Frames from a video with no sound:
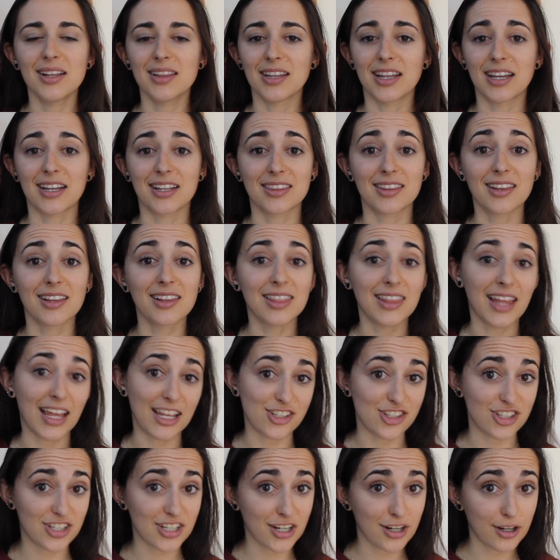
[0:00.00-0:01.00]
Like, the
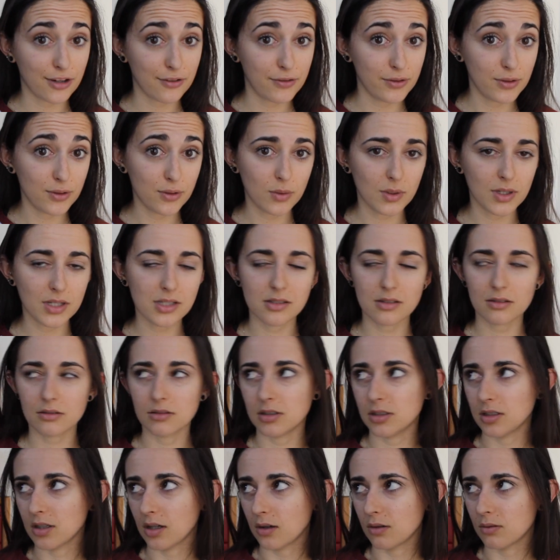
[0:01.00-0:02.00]
legendary food ones,
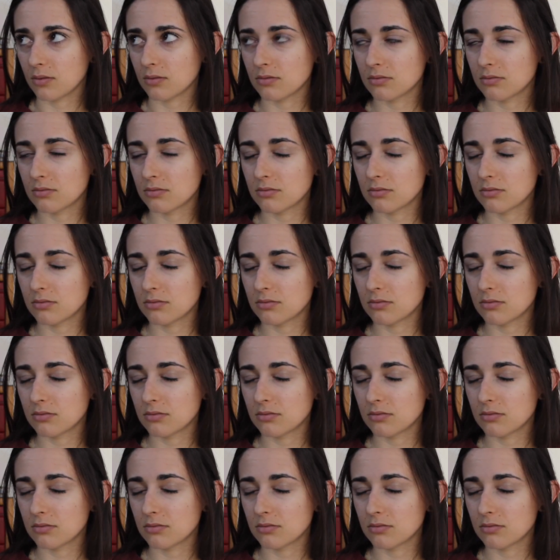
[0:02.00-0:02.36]
yo,